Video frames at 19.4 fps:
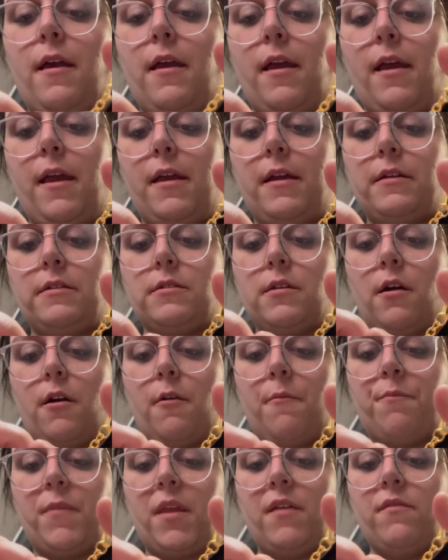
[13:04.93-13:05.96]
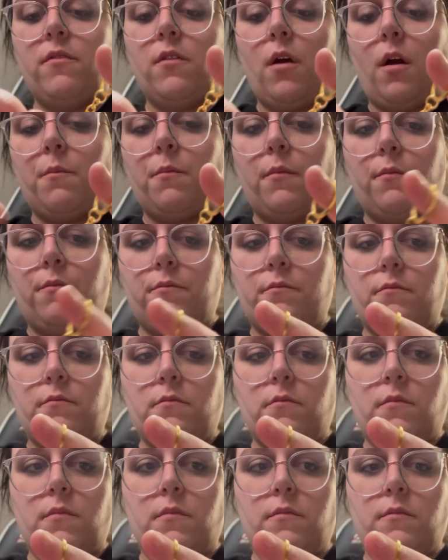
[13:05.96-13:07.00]
And even though I'm
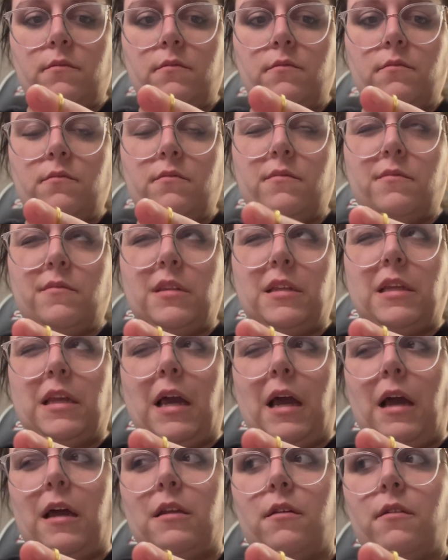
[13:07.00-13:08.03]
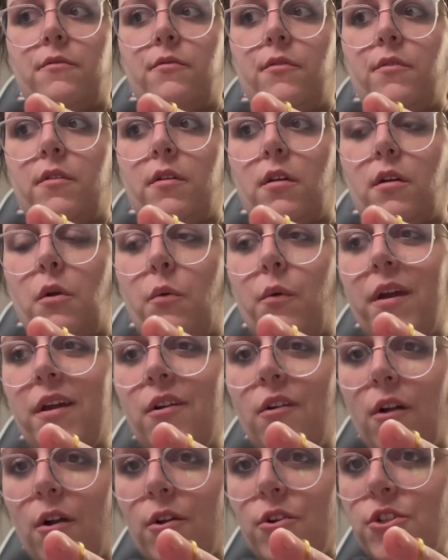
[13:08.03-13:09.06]
kind of a quick
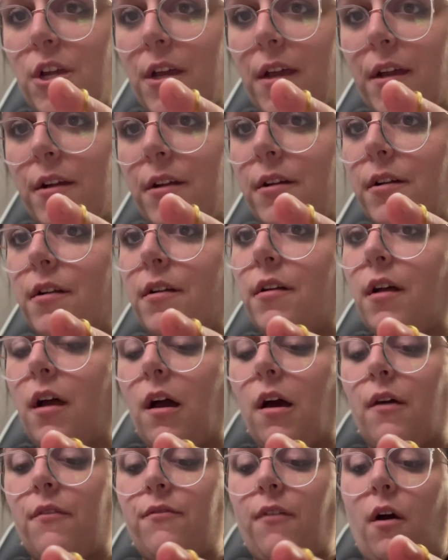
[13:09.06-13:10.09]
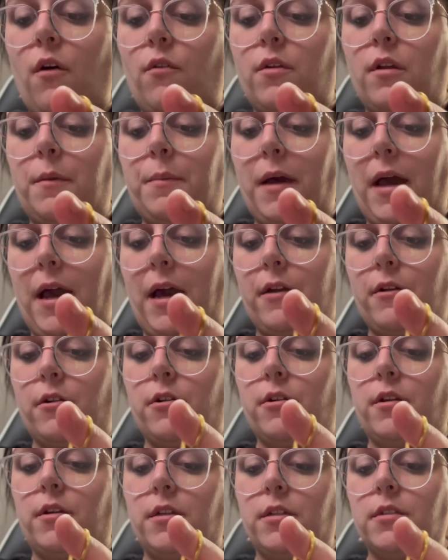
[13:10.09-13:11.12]
crocheter, following a
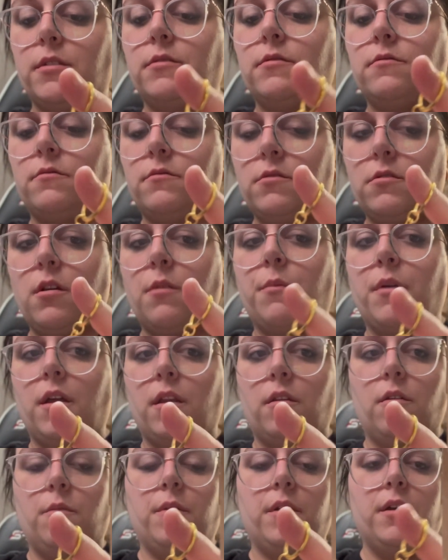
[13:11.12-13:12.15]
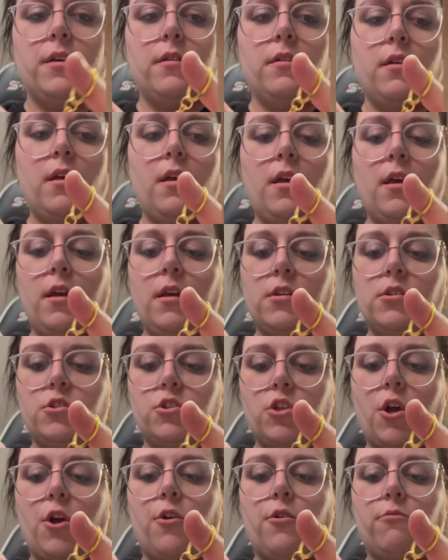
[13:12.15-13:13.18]
pattern, it took me a little bit.
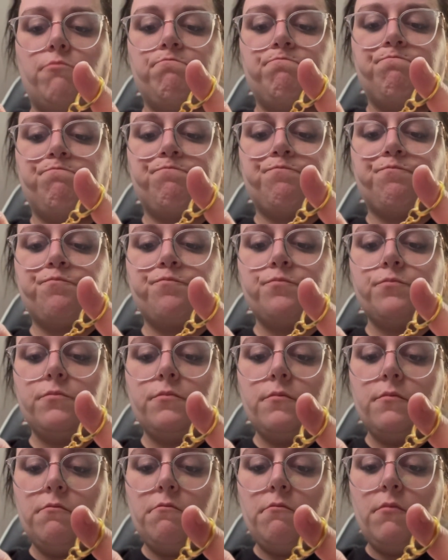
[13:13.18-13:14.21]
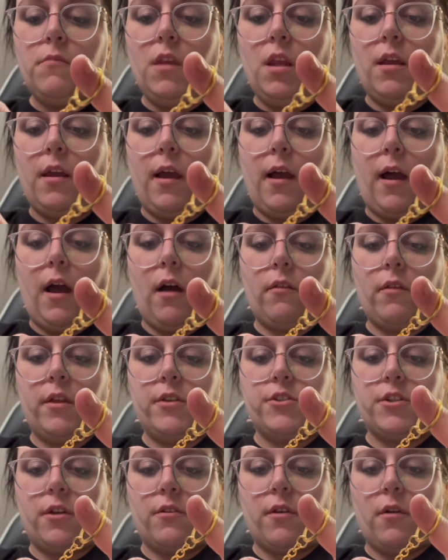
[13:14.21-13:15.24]
So yeah, I'll
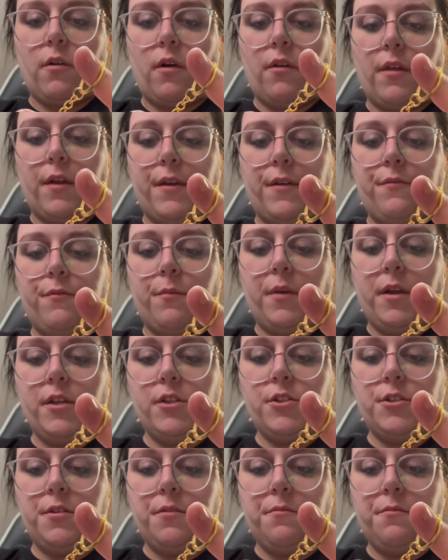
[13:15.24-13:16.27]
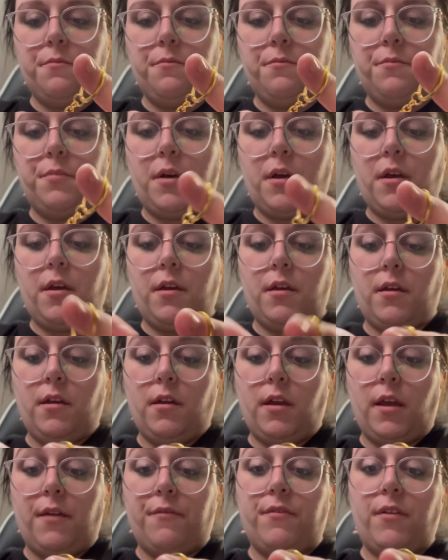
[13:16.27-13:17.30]
let y'all know all that information. But
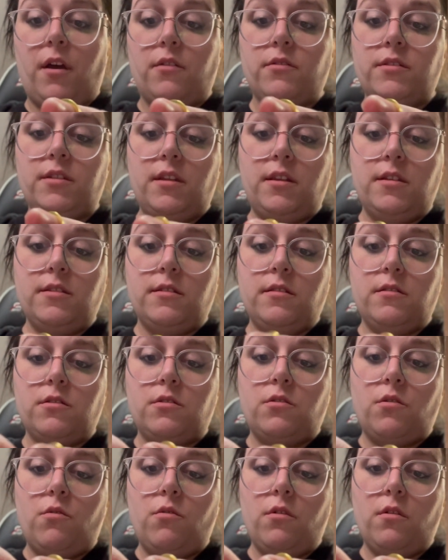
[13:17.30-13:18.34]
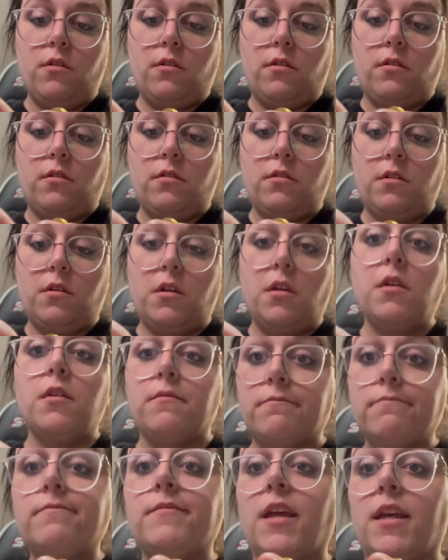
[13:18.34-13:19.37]
if y'all see these in the store,
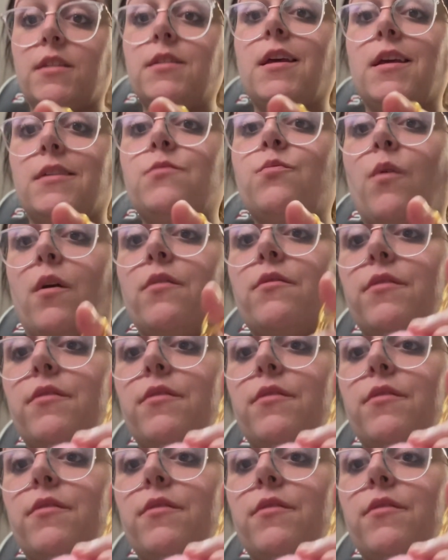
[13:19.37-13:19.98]
it's worth